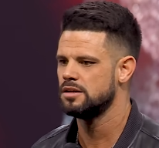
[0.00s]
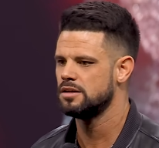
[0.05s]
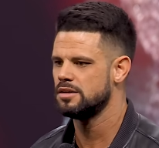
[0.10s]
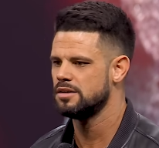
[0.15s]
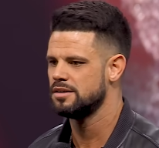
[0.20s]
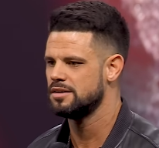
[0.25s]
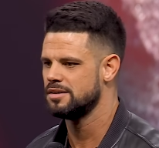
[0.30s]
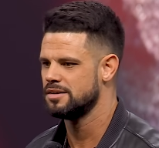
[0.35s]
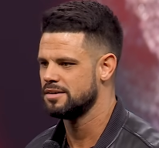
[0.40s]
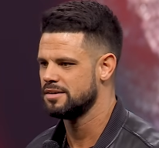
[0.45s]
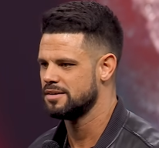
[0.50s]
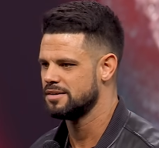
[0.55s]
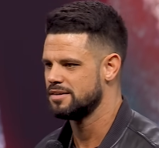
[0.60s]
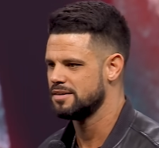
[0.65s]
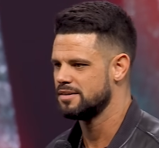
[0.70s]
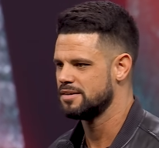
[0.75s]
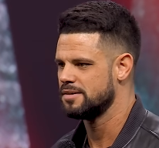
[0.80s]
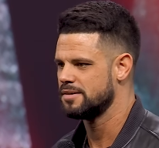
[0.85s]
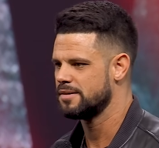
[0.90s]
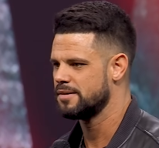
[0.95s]

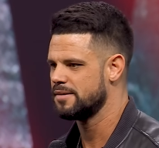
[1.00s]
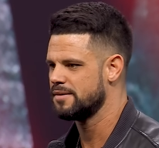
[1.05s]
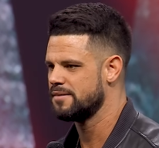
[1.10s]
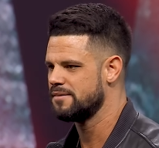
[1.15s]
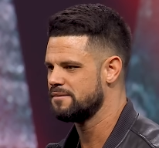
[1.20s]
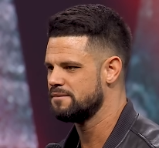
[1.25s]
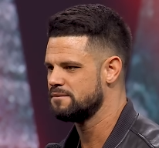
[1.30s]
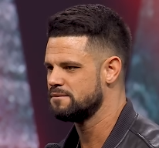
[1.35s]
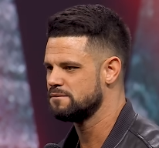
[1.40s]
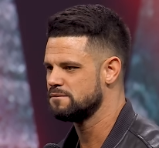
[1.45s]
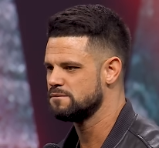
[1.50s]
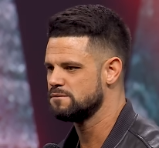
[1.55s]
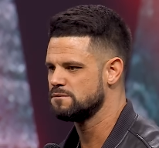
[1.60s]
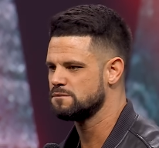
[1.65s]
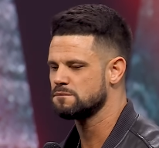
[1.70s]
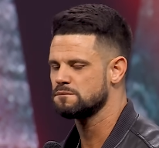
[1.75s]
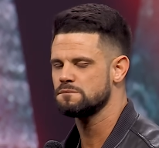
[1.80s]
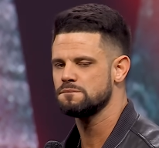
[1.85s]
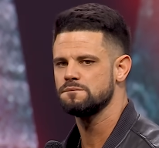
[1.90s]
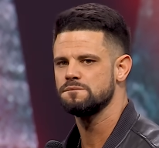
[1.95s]

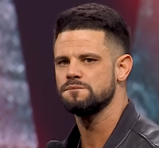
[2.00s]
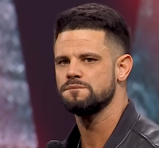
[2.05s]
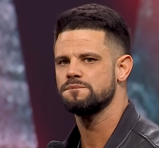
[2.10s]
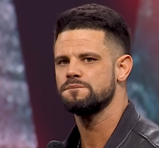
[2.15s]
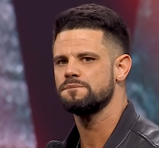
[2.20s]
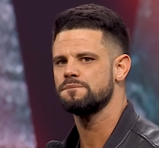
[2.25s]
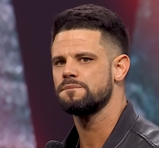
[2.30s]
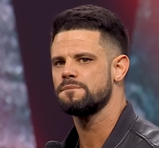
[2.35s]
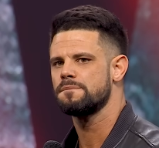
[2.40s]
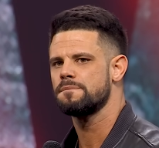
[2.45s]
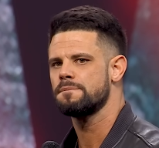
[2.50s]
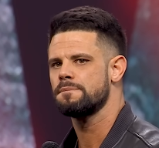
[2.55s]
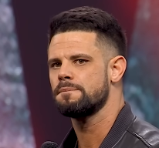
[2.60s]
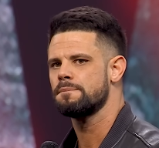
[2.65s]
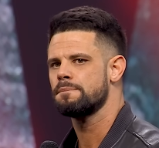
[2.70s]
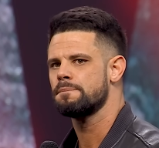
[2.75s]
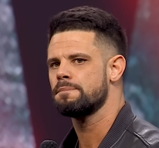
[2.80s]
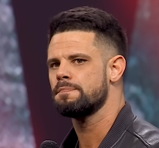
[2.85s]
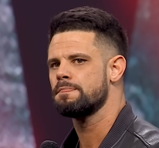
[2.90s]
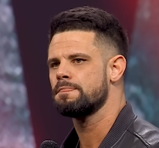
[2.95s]

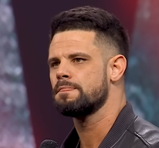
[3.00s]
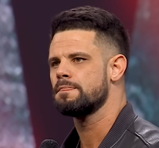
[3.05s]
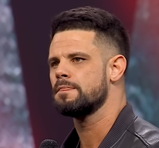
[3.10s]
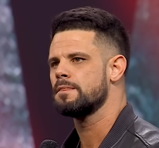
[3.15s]
No one is speaking in this clip.